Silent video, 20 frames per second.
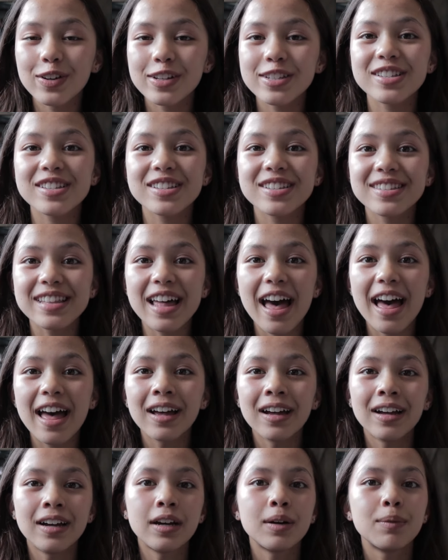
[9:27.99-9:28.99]
It's just that
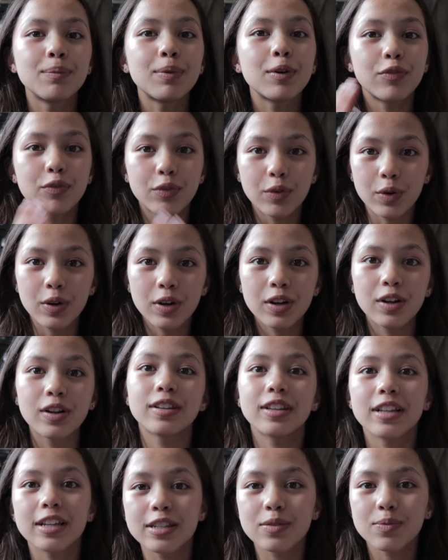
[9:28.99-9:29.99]

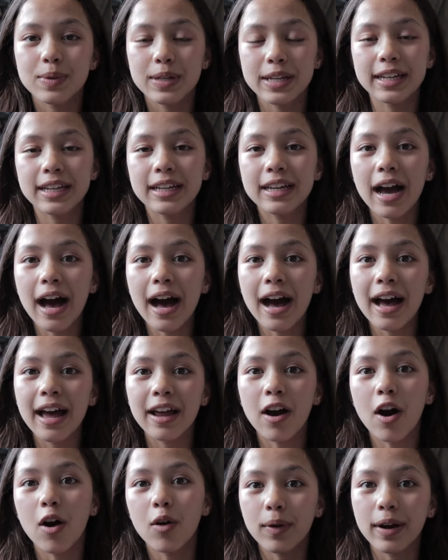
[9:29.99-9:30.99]
before this week,
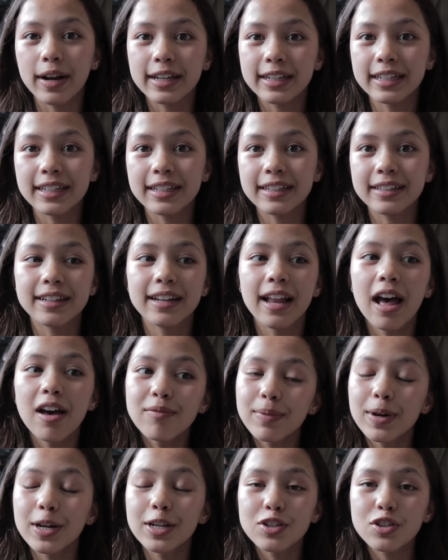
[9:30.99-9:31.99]
I already didn't
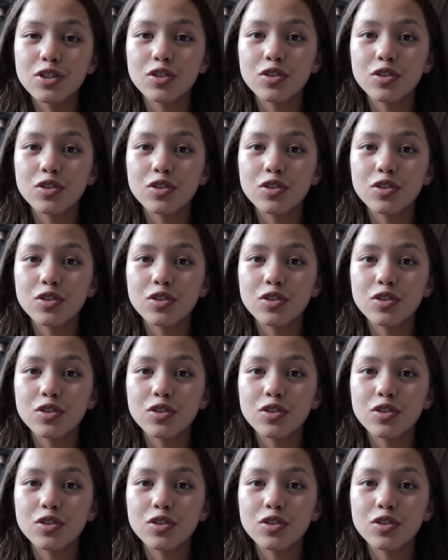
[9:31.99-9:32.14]
have much.